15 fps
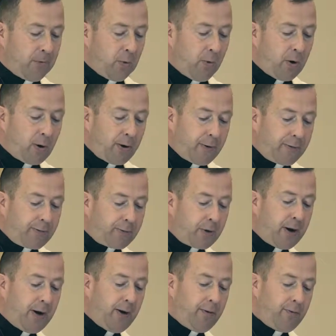We are
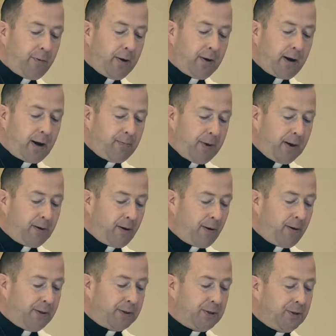afraid of what God may
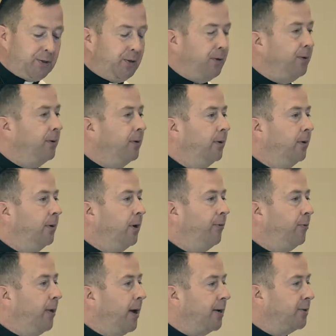call us to do
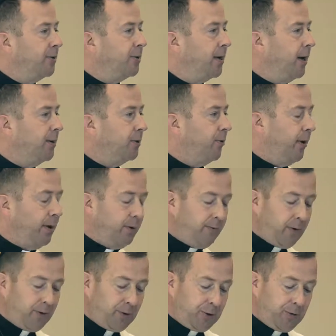if we exercise great
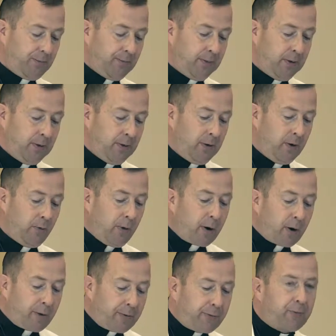devotion. We
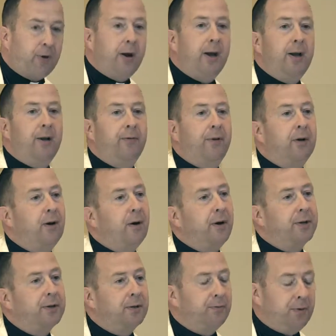are afraid of the
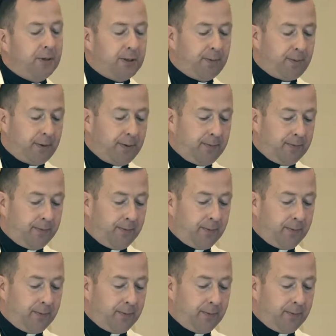cost of discipline.